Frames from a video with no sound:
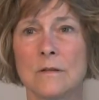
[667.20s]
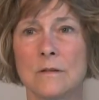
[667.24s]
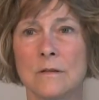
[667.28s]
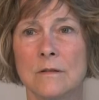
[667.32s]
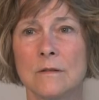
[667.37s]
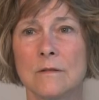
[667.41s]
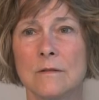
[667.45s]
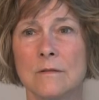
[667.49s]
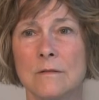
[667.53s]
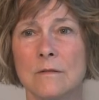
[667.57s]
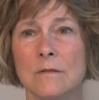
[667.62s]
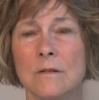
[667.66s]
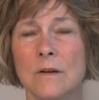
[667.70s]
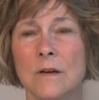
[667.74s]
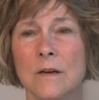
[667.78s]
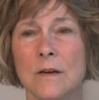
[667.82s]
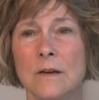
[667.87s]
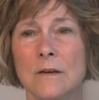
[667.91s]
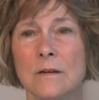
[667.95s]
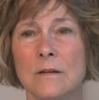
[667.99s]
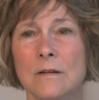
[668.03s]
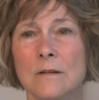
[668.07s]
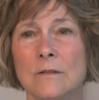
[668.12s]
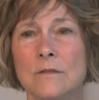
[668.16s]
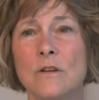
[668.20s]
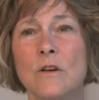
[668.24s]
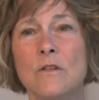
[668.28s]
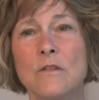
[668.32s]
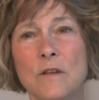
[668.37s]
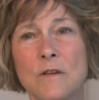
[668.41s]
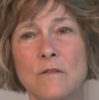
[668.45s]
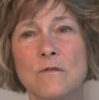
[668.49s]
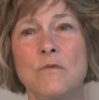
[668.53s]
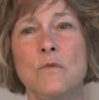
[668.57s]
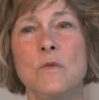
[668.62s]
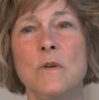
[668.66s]
Right? So
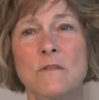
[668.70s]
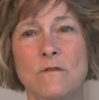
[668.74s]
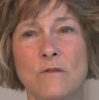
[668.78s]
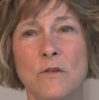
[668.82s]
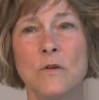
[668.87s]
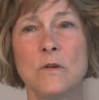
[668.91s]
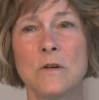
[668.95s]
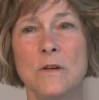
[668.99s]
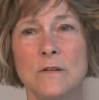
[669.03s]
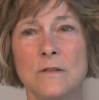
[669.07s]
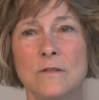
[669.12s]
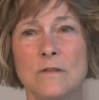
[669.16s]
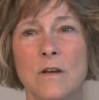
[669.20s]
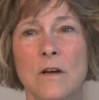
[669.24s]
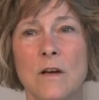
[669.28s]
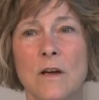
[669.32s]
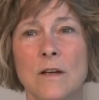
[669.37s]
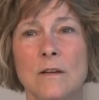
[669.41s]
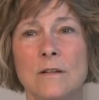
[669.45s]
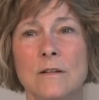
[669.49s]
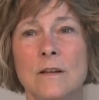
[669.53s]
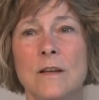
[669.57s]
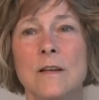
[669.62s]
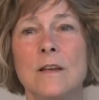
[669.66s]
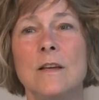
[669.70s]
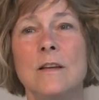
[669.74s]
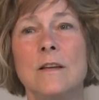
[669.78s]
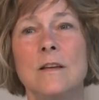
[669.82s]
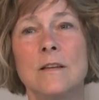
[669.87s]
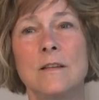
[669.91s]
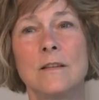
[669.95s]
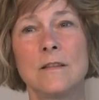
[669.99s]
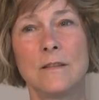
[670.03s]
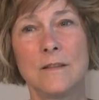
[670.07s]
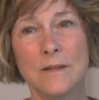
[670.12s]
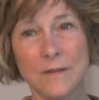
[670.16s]
if we focus on,
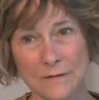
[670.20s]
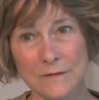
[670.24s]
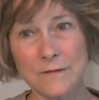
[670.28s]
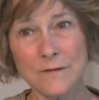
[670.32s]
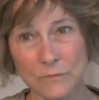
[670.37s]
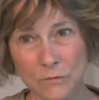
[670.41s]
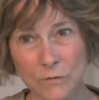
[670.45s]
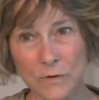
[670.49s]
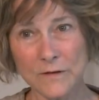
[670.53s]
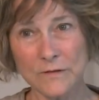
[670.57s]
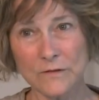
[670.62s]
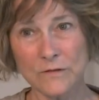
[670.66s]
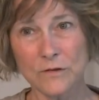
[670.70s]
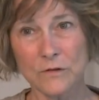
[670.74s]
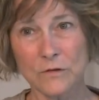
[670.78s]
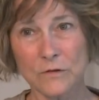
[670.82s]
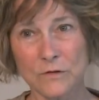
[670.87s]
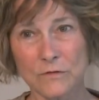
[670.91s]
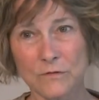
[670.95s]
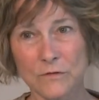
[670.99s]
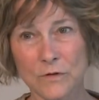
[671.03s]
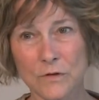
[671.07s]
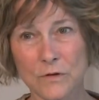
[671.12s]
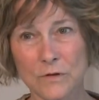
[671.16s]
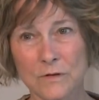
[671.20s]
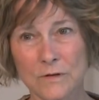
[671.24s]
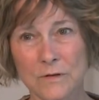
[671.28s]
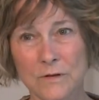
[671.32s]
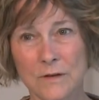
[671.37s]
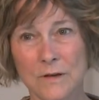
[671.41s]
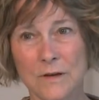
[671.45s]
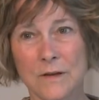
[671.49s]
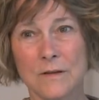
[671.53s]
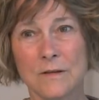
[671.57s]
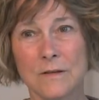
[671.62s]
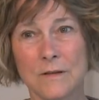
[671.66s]
this is what's useful,
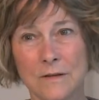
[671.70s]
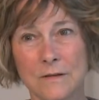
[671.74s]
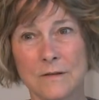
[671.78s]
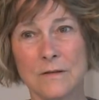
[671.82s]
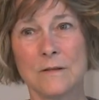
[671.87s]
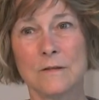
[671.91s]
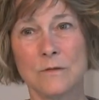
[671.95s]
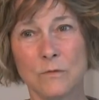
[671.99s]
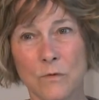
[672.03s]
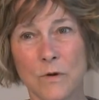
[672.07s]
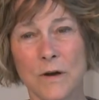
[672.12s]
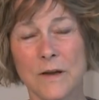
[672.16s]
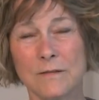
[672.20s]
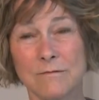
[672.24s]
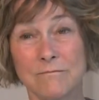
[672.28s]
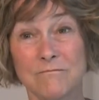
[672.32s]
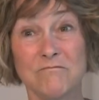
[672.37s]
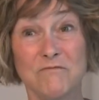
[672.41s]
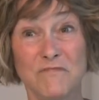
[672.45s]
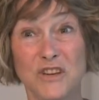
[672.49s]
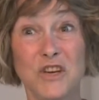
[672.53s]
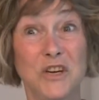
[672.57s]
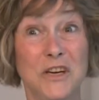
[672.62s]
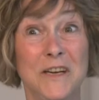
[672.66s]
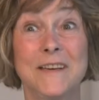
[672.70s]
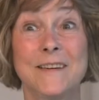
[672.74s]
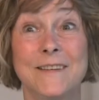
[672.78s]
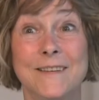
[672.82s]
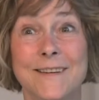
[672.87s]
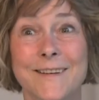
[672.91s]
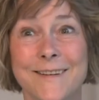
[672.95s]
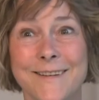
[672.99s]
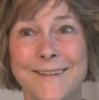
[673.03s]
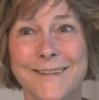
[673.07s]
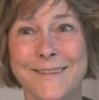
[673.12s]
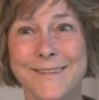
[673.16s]
this is what you need to
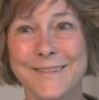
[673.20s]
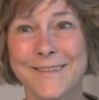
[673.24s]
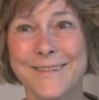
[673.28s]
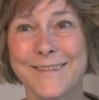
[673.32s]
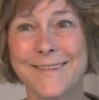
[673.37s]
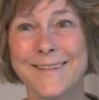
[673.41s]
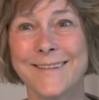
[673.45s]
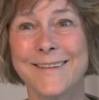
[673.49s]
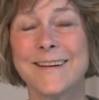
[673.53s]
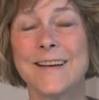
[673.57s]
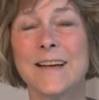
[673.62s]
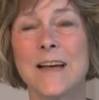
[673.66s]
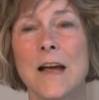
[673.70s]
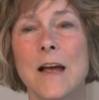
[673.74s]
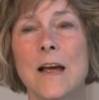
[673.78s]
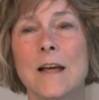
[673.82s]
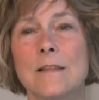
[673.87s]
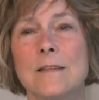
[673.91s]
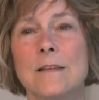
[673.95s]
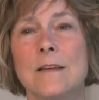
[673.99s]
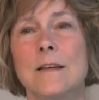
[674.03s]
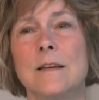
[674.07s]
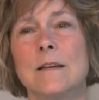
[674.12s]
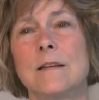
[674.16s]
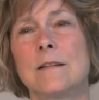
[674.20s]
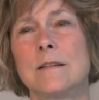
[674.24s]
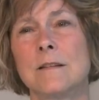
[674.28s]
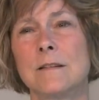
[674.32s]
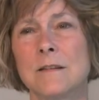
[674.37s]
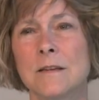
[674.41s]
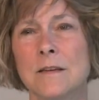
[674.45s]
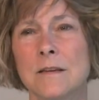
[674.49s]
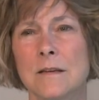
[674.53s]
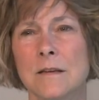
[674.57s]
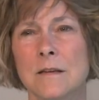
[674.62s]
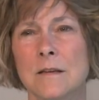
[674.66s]
know, I think
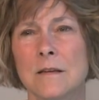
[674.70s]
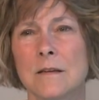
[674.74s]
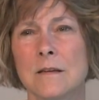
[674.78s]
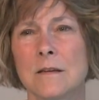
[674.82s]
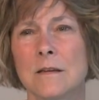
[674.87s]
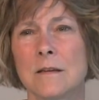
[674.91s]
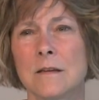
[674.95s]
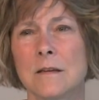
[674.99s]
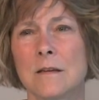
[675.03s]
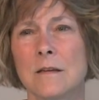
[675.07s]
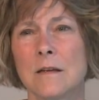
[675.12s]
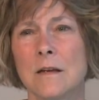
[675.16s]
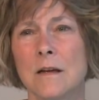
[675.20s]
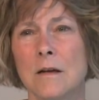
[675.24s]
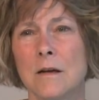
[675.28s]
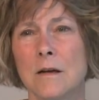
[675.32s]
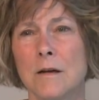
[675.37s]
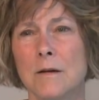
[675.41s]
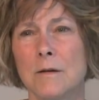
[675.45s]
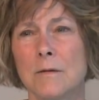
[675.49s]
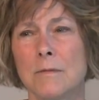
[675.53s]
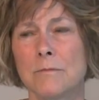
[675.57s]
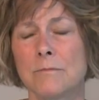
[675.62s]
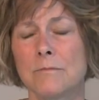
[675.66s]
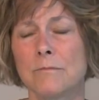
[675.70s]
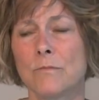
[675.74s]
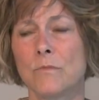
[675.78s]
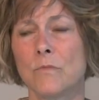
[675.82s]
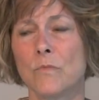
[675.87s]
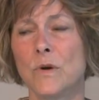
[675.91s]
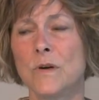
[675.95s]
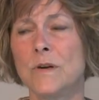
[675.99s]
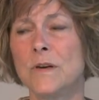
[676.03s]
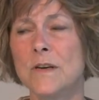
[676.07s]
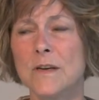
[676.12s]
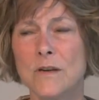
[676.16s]
um,
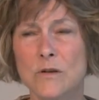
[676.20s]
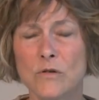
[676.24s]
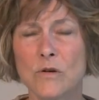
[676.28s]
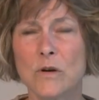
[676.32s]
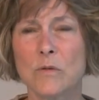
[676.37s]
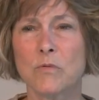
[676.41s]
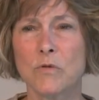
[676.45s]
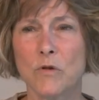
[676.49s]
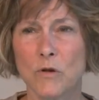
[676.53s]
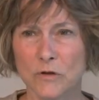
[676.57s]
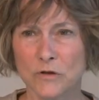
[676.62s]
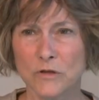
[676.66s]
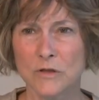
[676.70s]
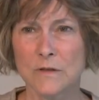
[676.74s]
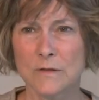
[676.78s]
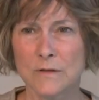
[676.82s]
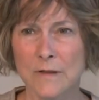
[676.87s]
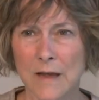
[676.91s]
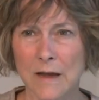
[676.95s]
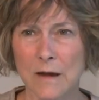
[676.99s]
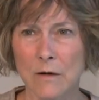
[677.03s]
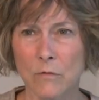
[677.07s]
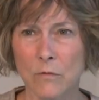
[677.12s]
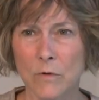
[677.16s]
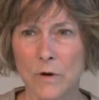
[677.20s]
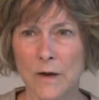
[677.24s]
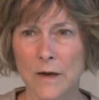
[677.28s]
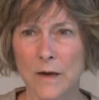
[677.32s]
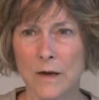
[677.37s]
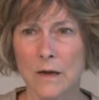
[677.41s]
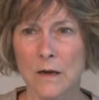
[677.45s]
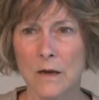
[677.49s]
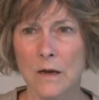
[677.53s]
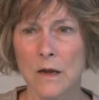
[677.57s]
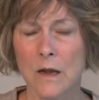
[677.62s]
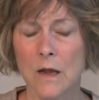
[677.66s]
would need to approach it that way.
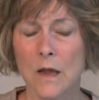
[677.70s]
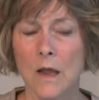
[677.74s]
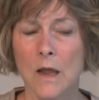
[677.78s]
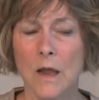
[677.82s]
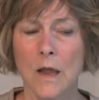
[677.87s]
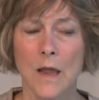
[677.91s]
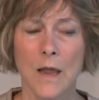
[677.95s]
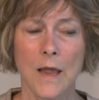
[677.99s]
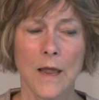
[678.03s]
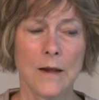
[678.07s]
Mm -hmm.